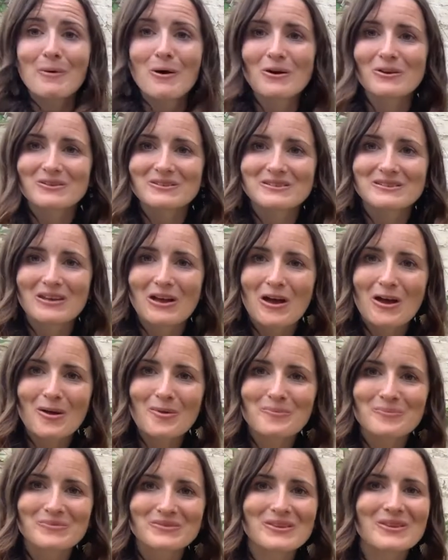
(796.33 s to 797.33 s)
ponds.
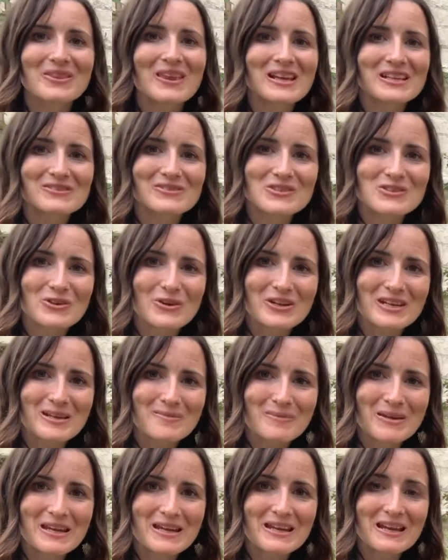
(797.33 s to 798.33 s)
So thanks for
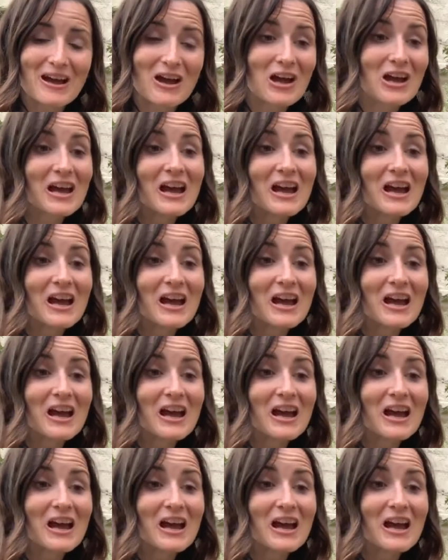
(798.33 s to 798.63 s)
joining me.